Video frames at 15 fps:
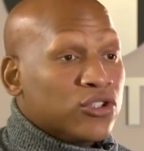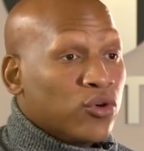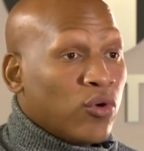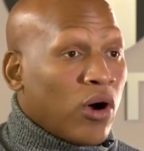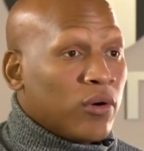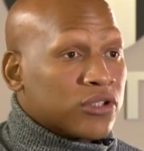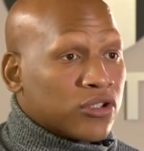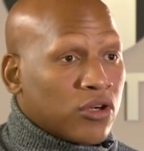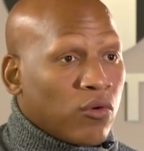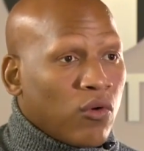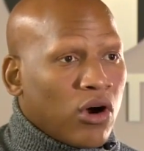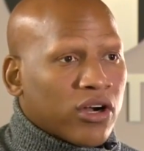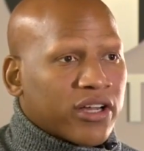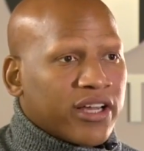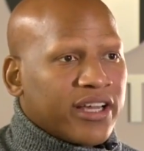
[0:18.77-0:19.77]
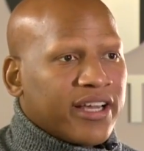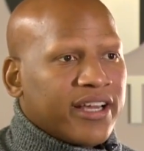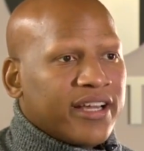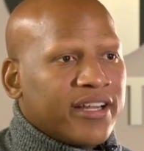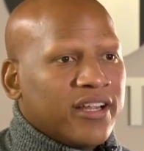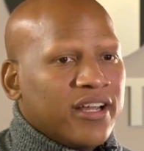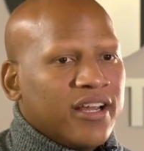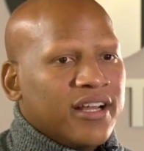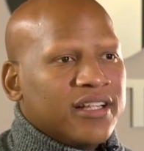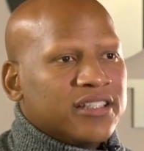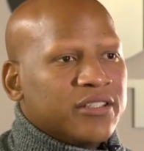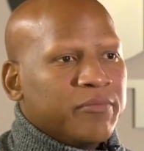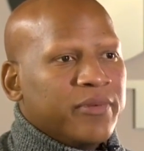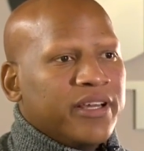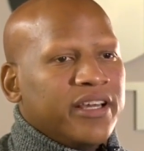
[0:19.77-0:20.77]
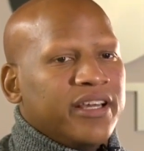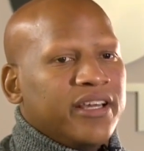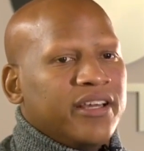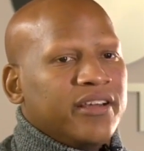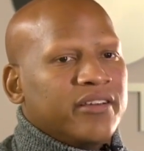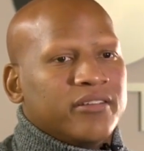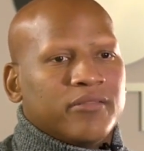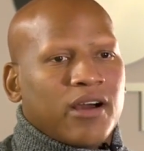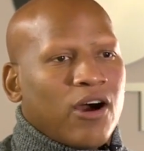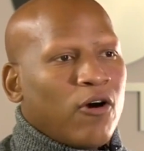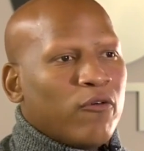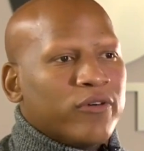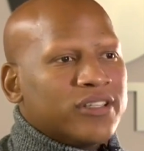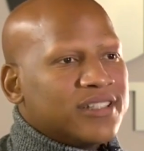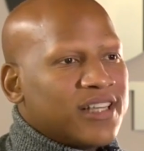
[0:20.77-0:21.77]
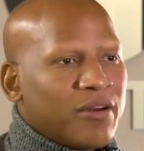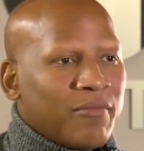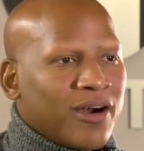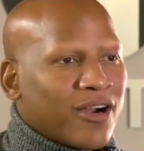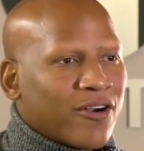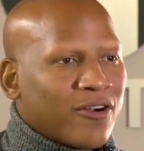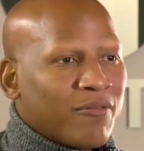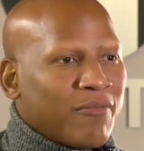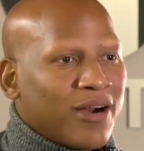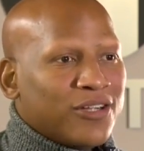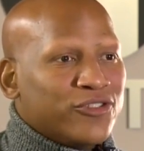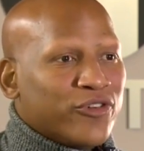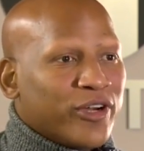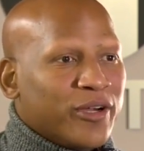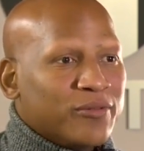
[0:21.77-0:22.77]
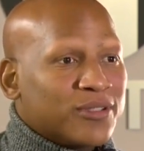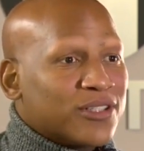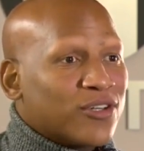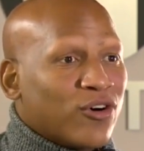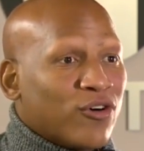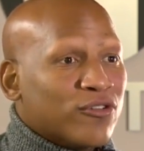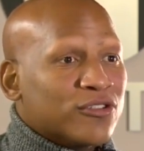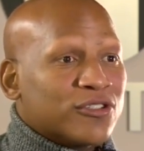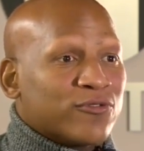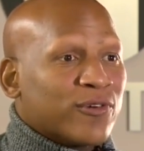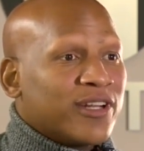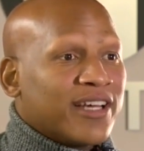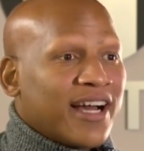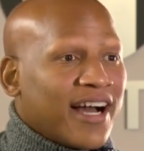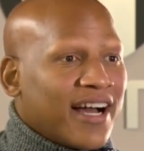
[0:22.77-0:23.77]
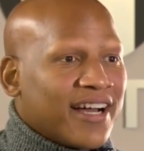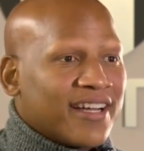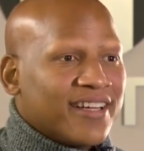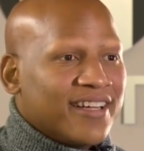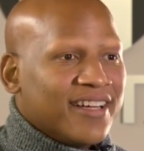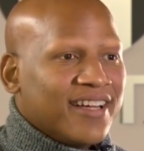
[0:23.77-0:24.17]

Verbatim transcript: knew I was going to walk again. To me, I always set my my dreams and goals really high.